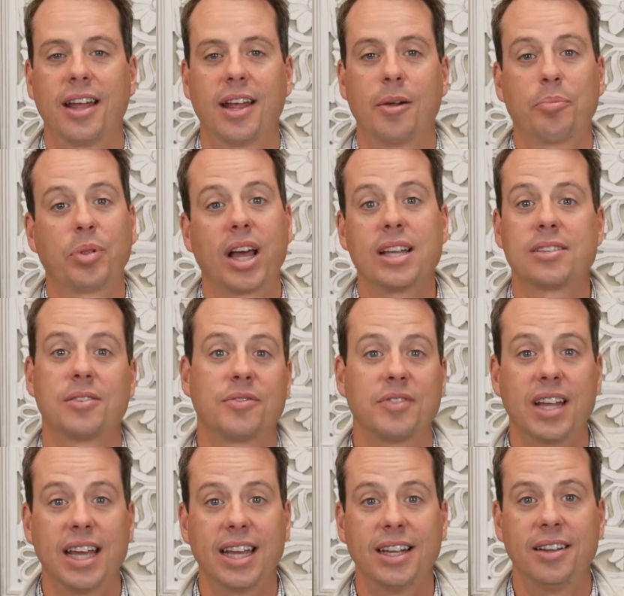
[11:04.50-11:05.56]
a place of
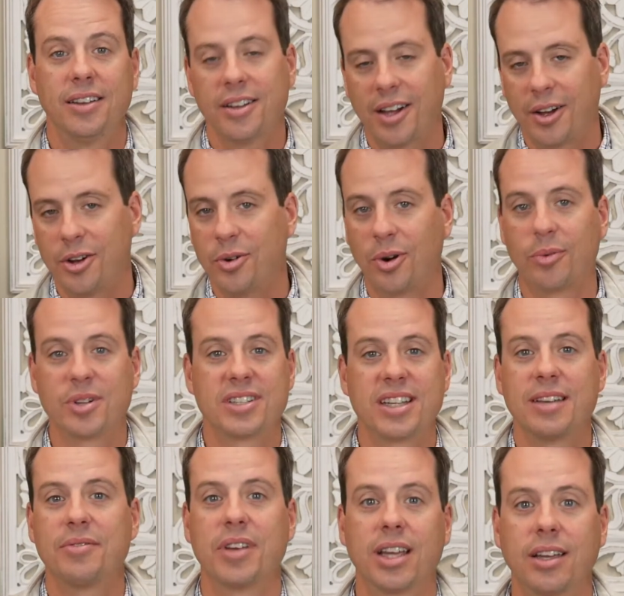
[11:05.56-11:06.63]
need who are
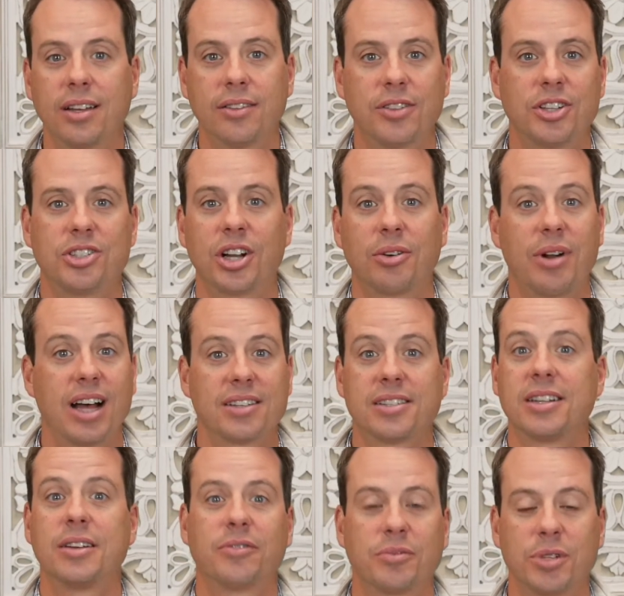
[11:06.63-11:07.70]
receiving the
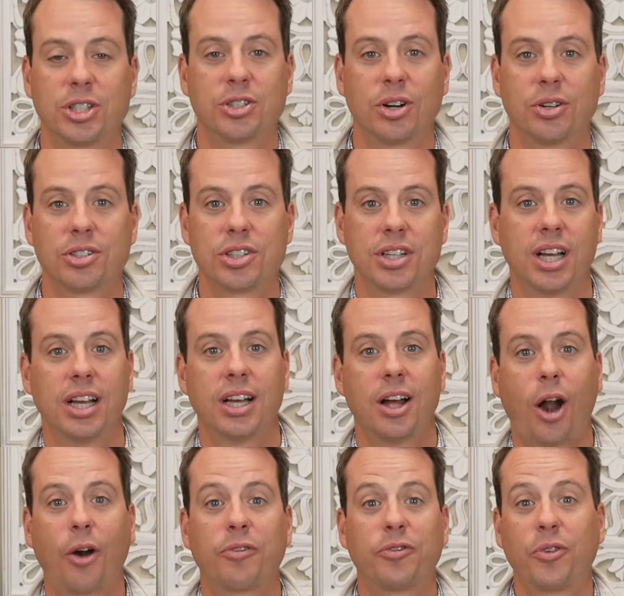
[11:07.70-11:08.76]
generosity from the church
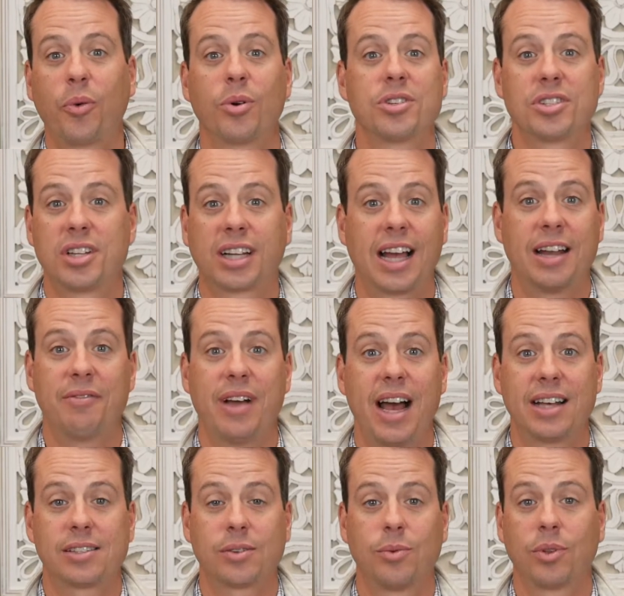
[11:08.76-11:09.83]
are forced to kind of
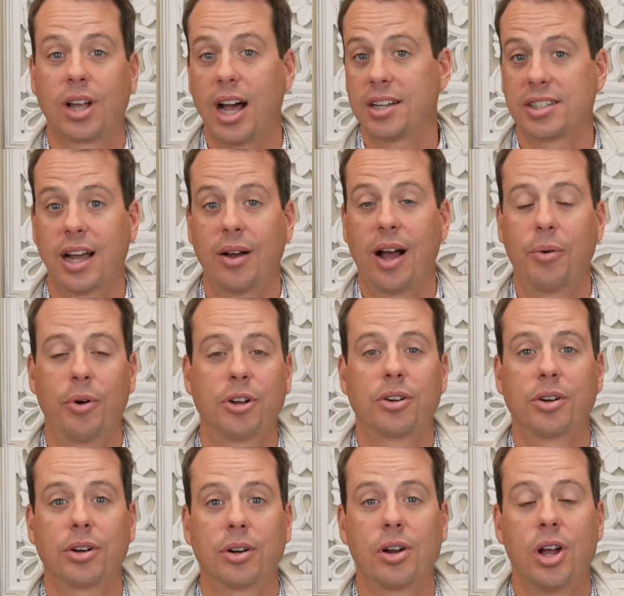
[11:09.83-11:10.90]
ask, well, gosh, I
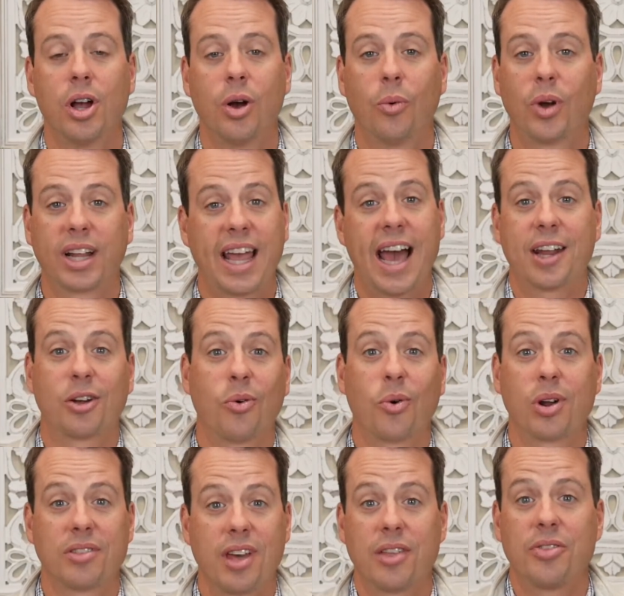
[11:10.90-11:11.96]
wonder what
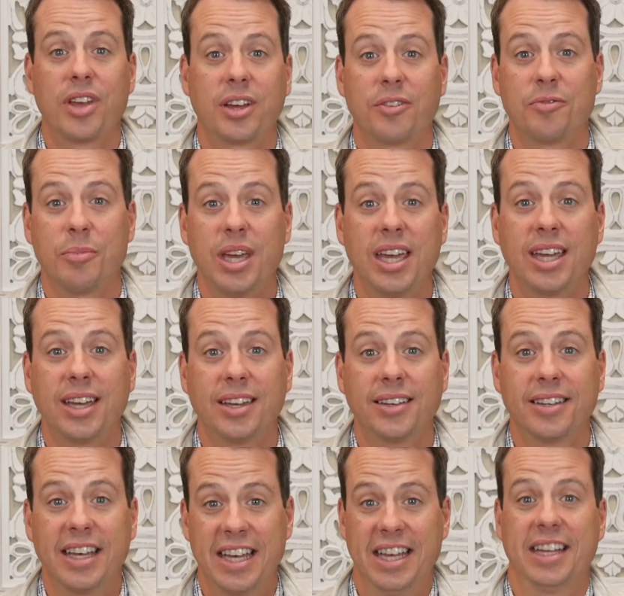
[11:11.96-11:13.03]
category they think of me
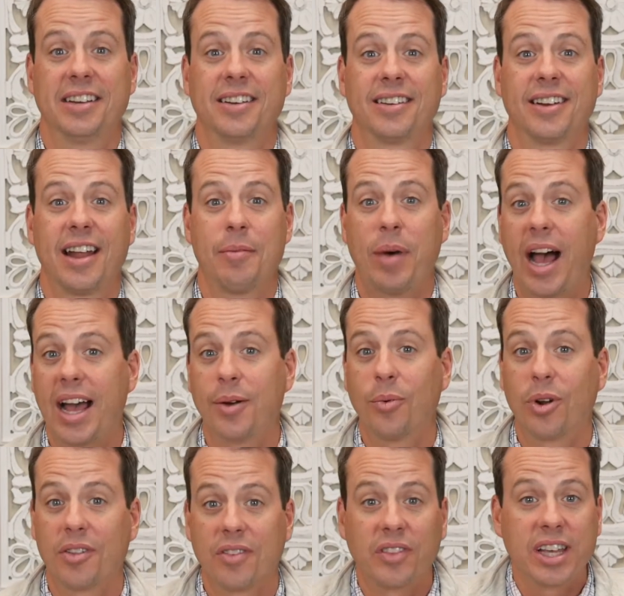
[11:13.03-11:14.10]
in. Am I
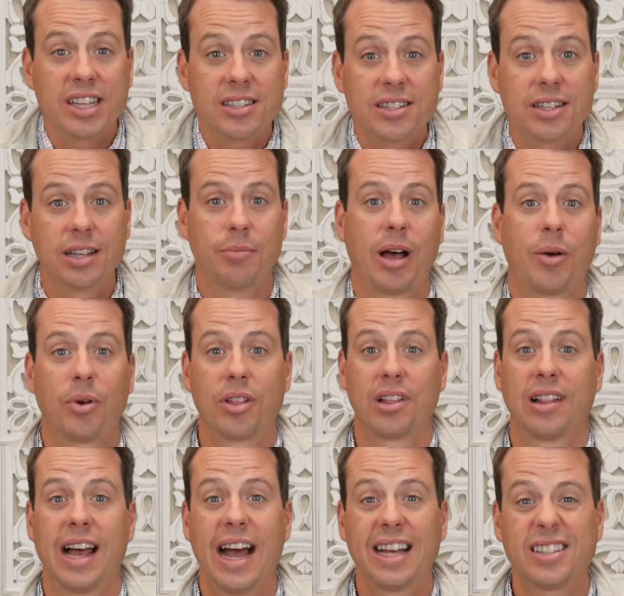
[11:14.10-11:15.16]
one of the least? Am I one of the
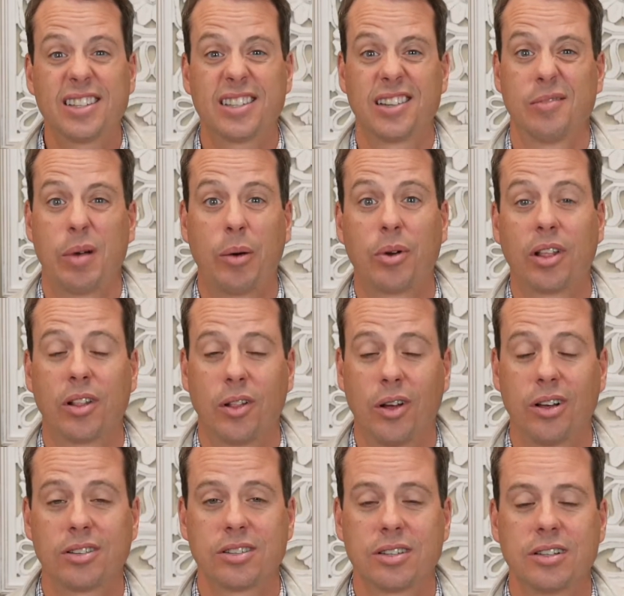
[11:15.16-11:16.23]
last? Am I one of the
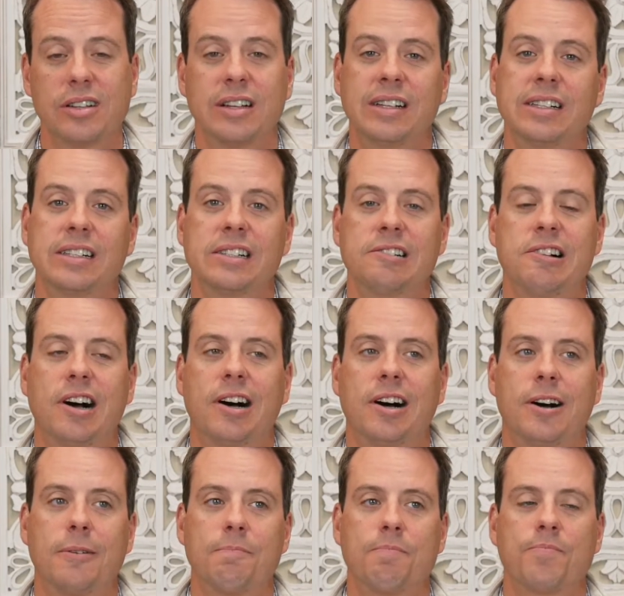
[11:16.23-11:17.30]
lost?
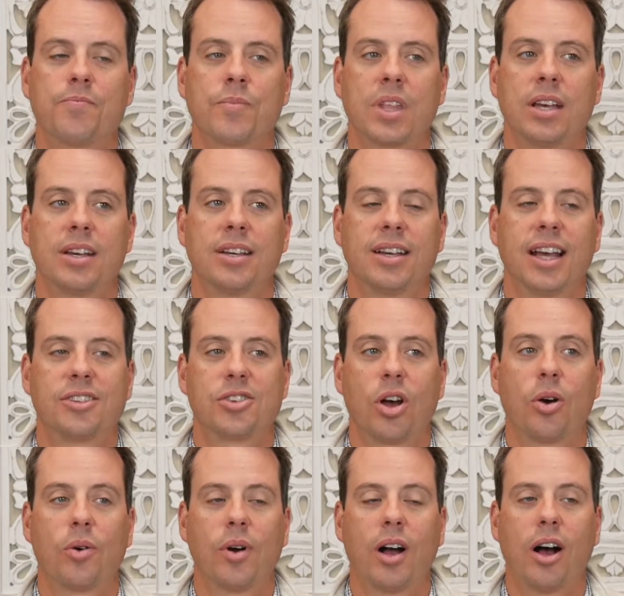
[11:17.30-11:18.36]
And
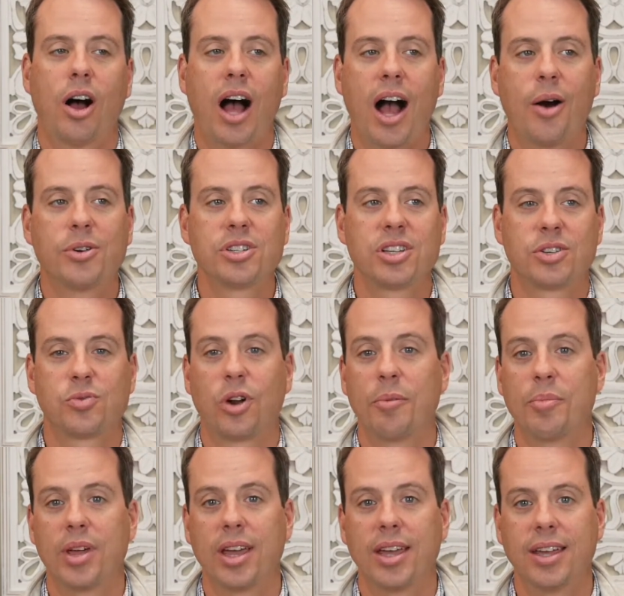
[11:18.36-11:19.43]
so I always just want to
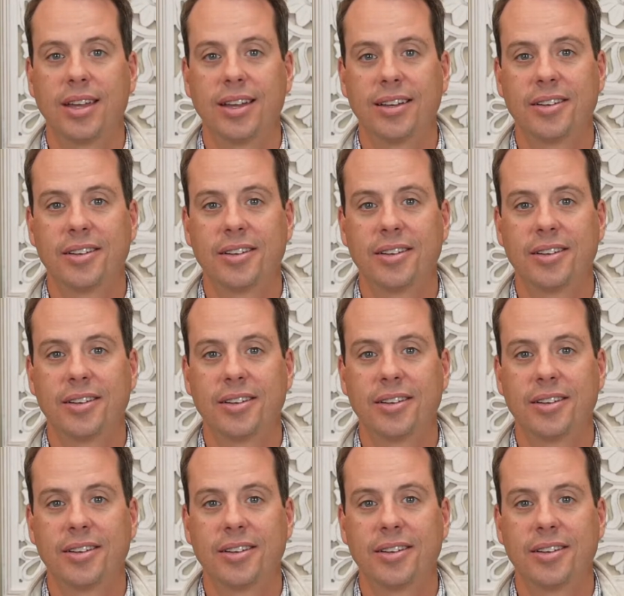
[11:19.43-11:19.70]
be